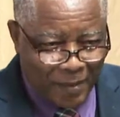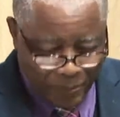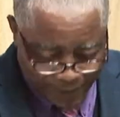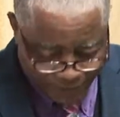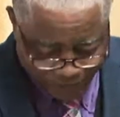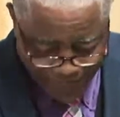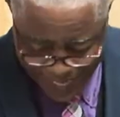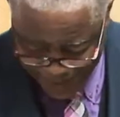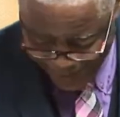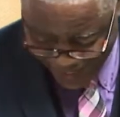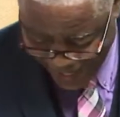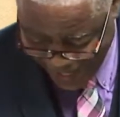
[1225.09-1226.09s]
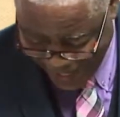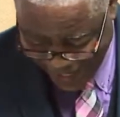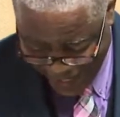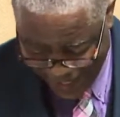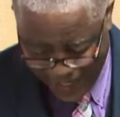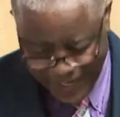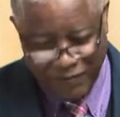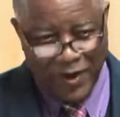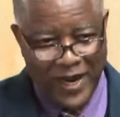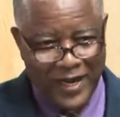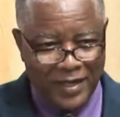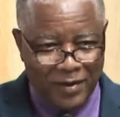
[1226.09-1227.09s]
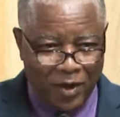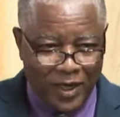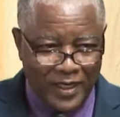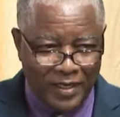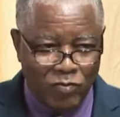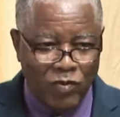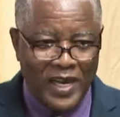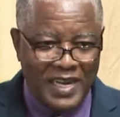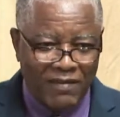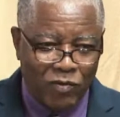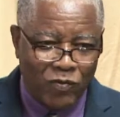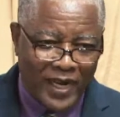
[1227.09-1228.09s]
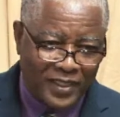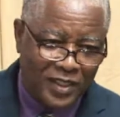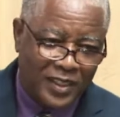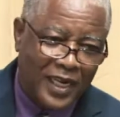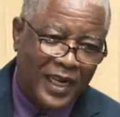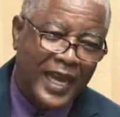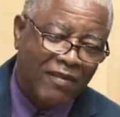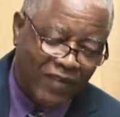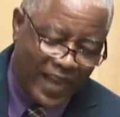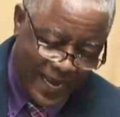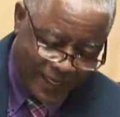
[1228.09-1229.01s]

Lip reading: a VAT. And for any, I never registered to collect VAT,